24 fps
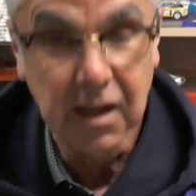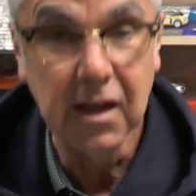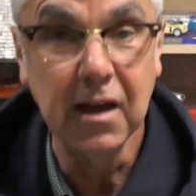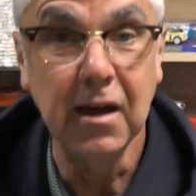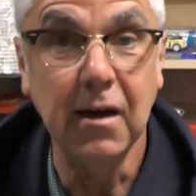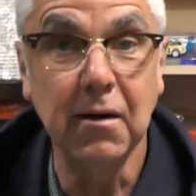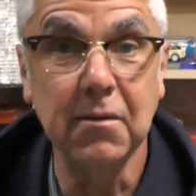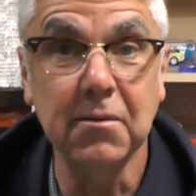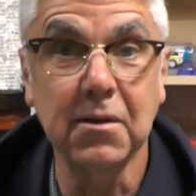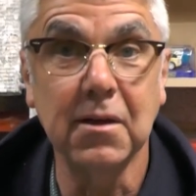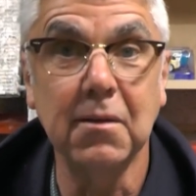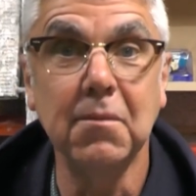
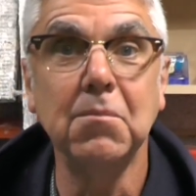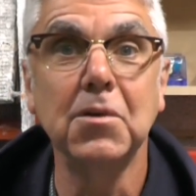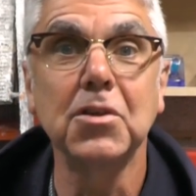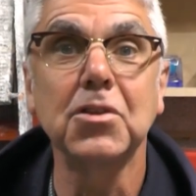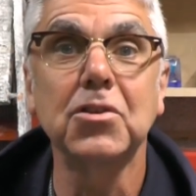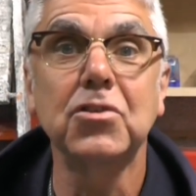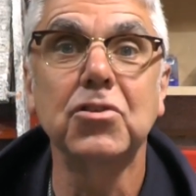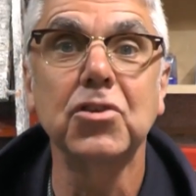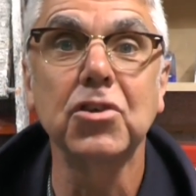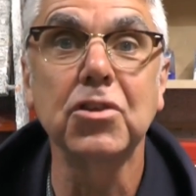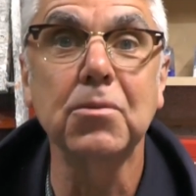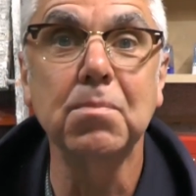It
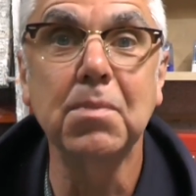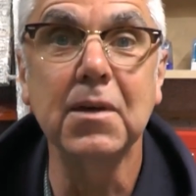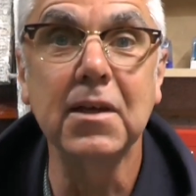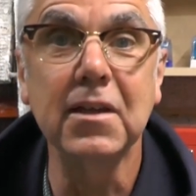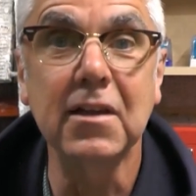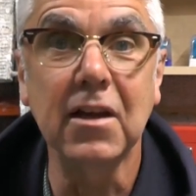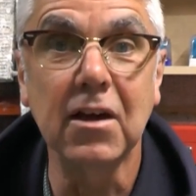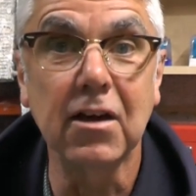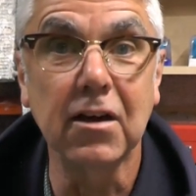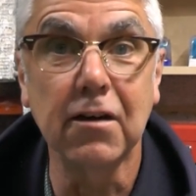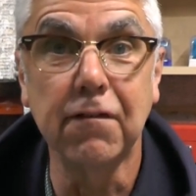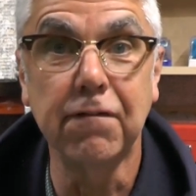must just be
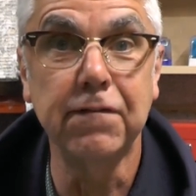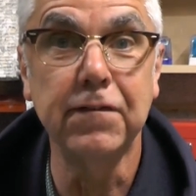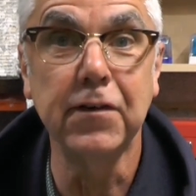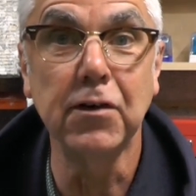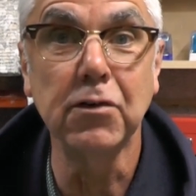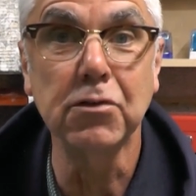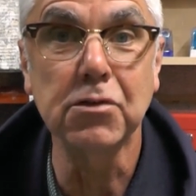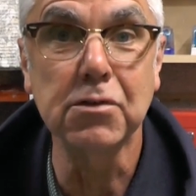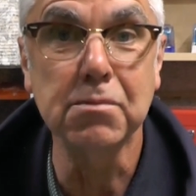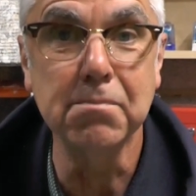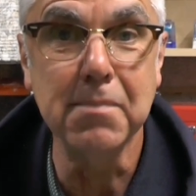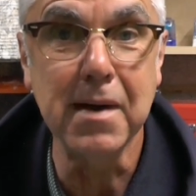like a
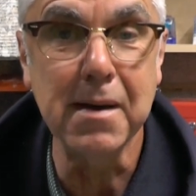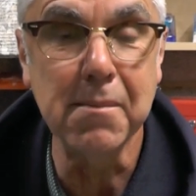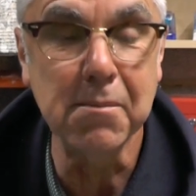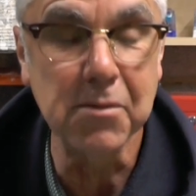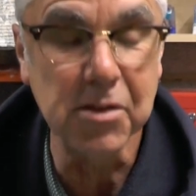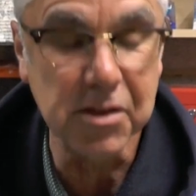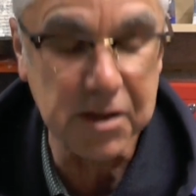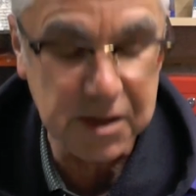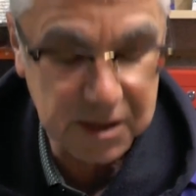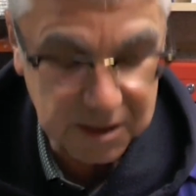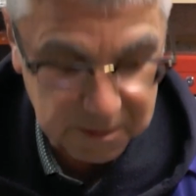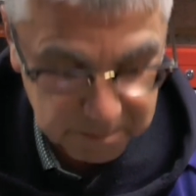false
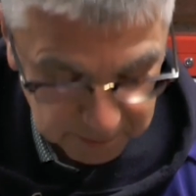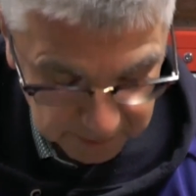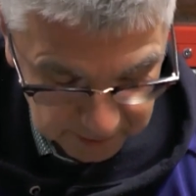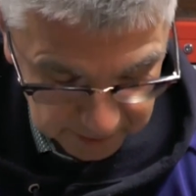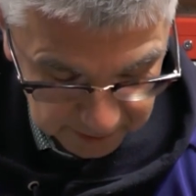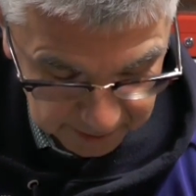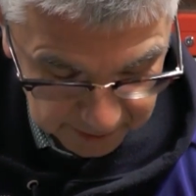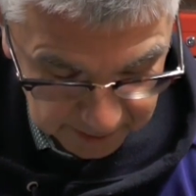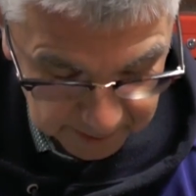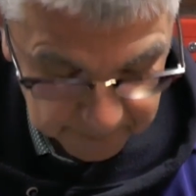memory, but